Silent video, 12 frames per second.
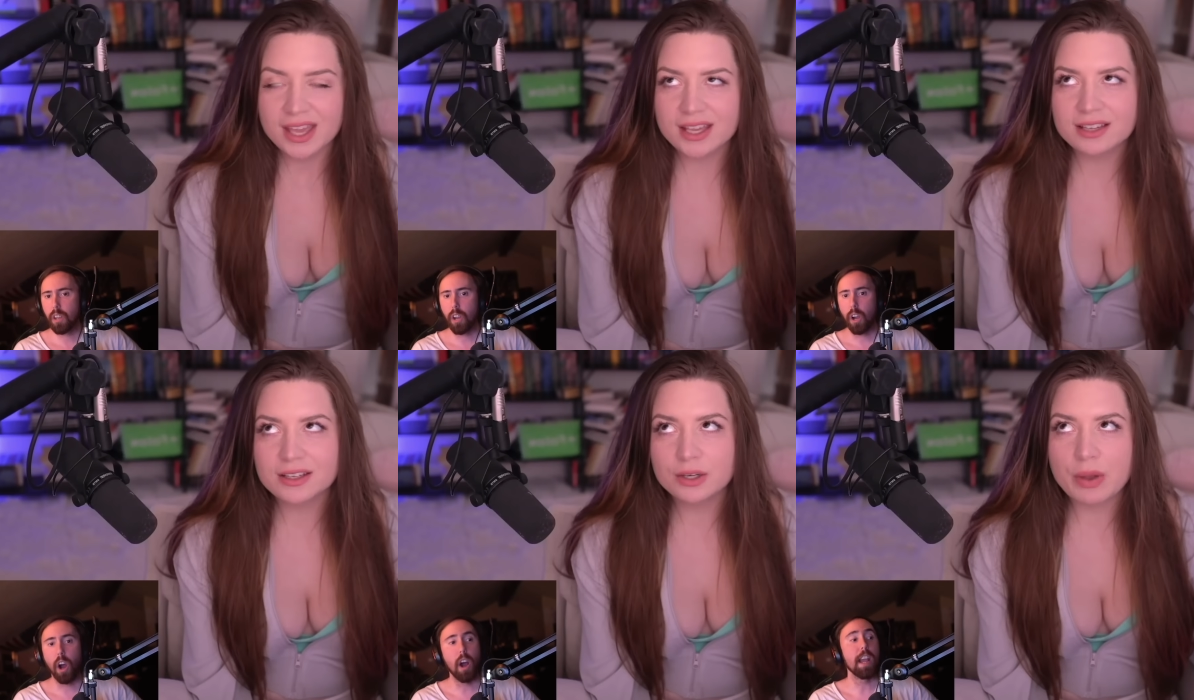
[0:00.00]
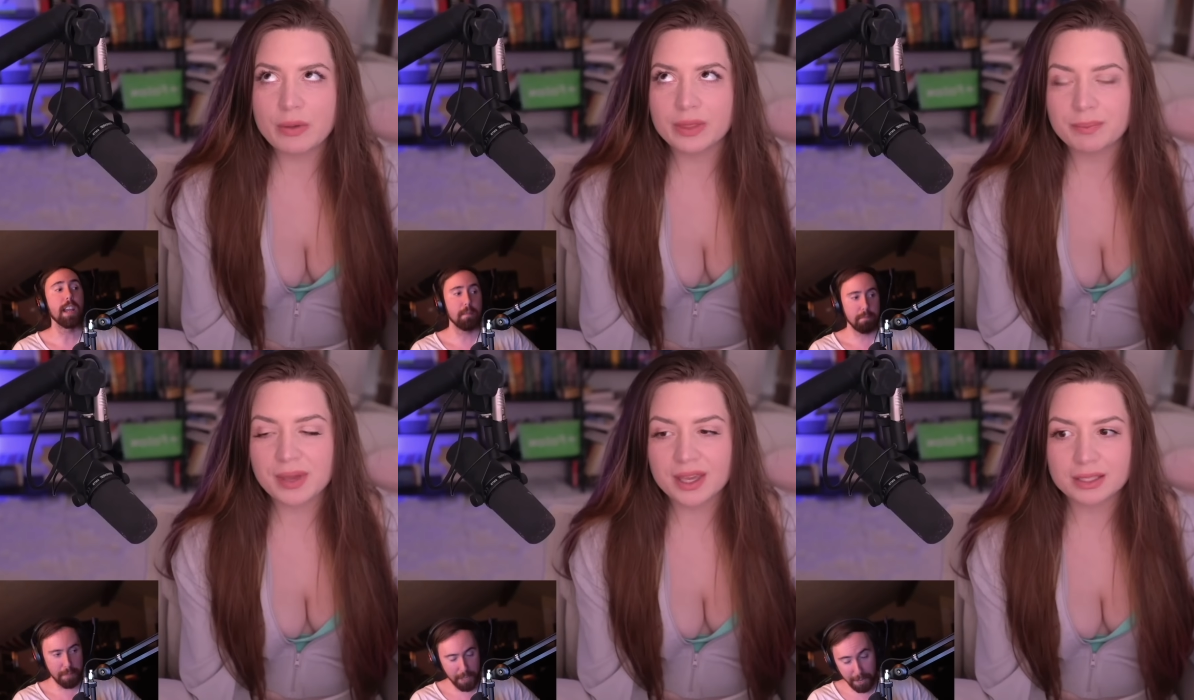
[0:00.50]
Speaker 1: He could get away with like
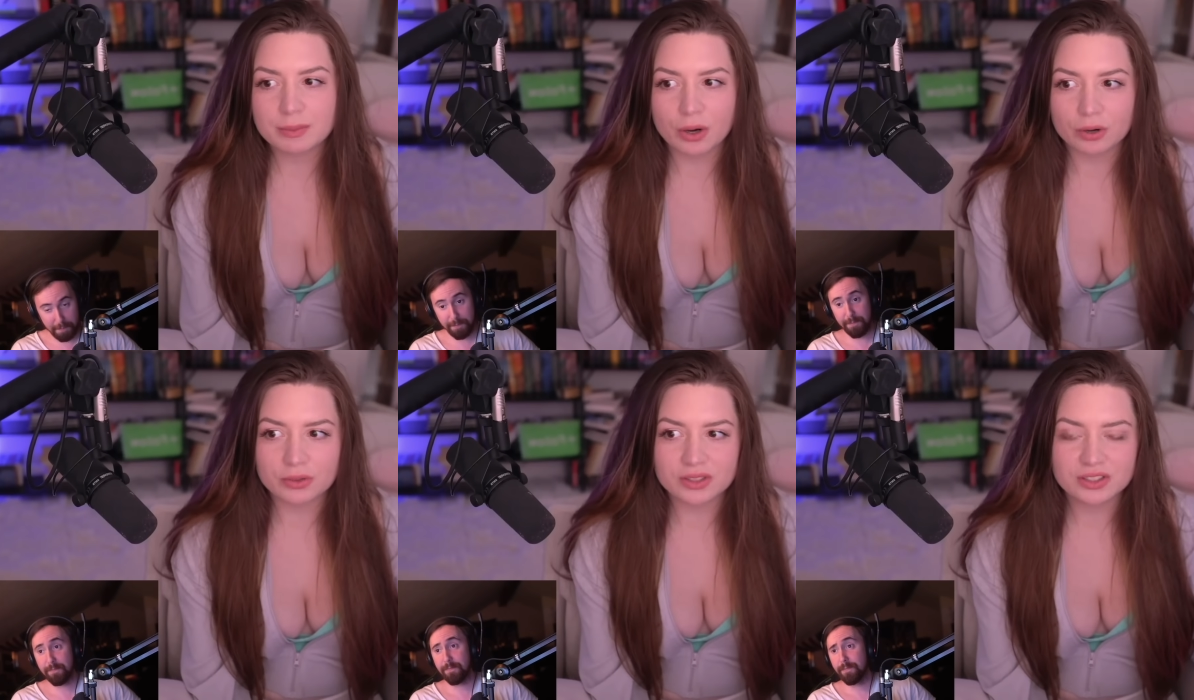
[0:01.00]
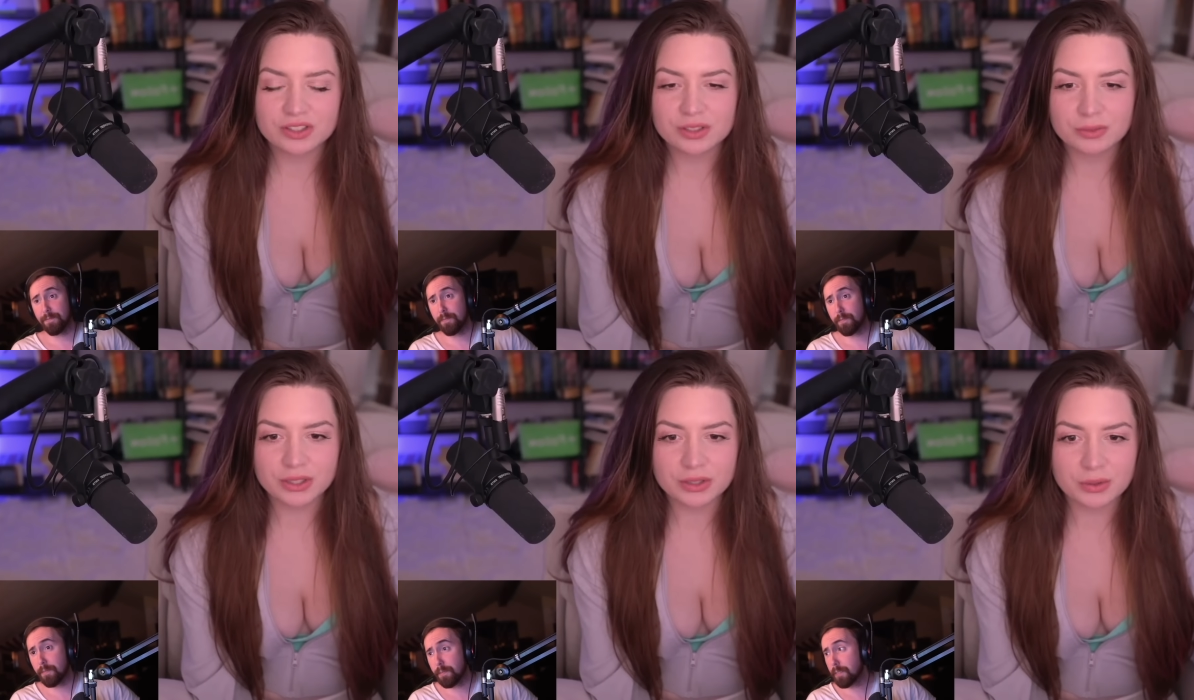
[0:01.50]
yep. Pink Sparkles because she doesn't
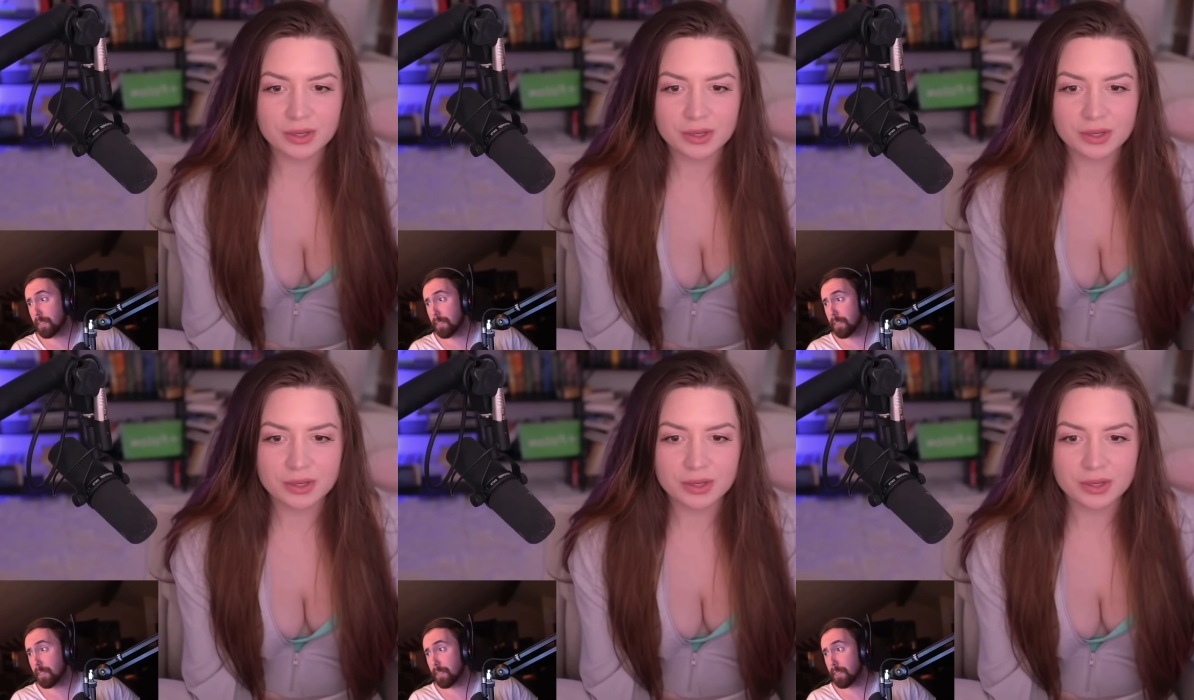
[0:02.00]
really do